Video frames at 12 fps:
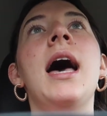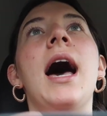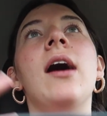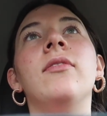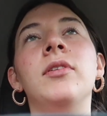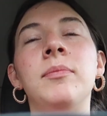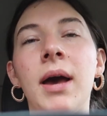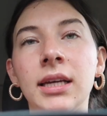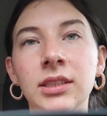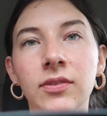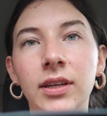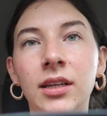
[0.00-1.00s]
having
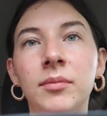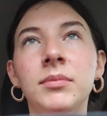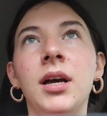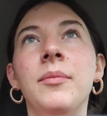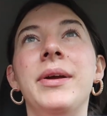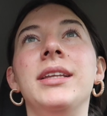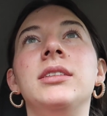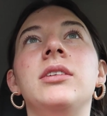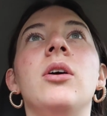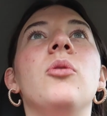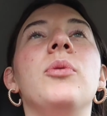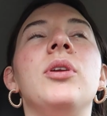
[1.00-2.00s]
passive income come in,
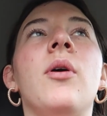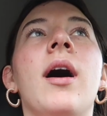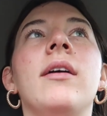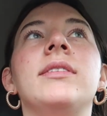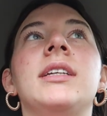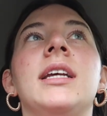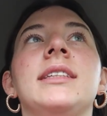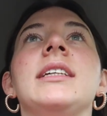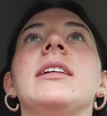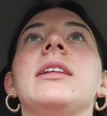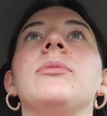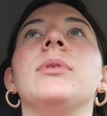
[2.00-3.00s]
so we don't have to
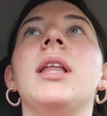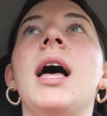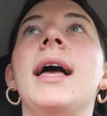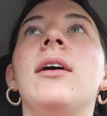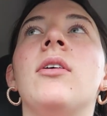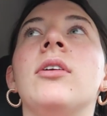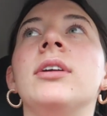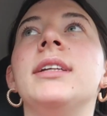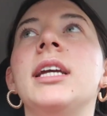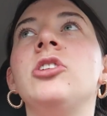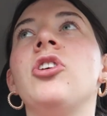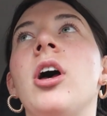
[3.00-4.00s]
necessarily rely on our
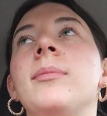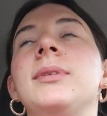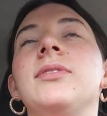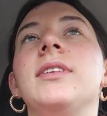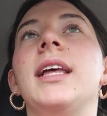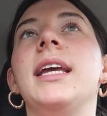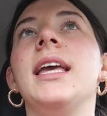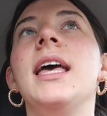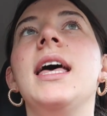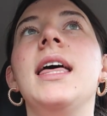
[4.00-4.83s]
day jobs for like